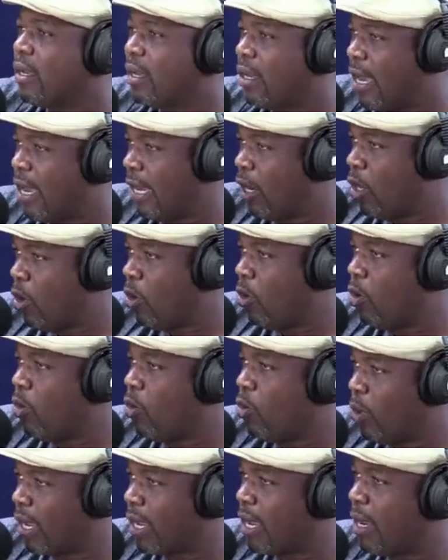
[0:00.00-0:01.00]
Hello,
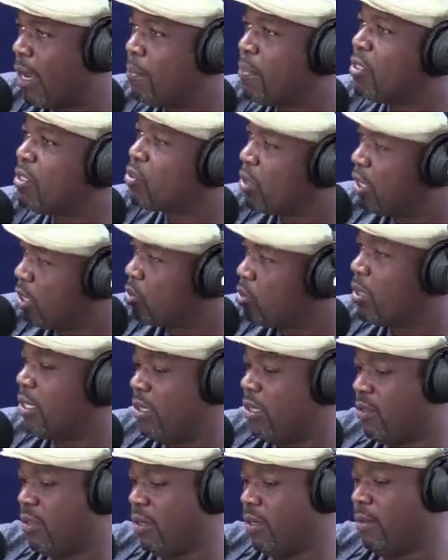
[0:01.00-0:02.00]
wake up. It's
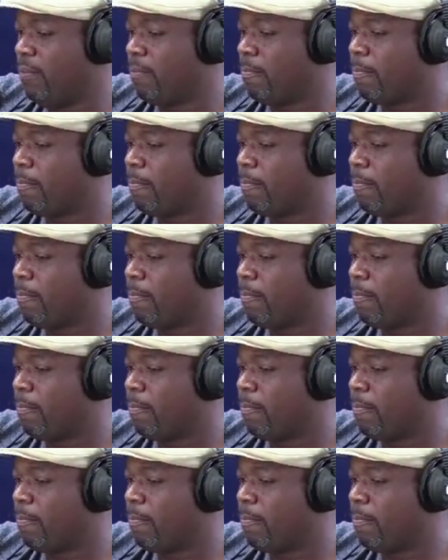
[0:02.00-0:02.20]
2023.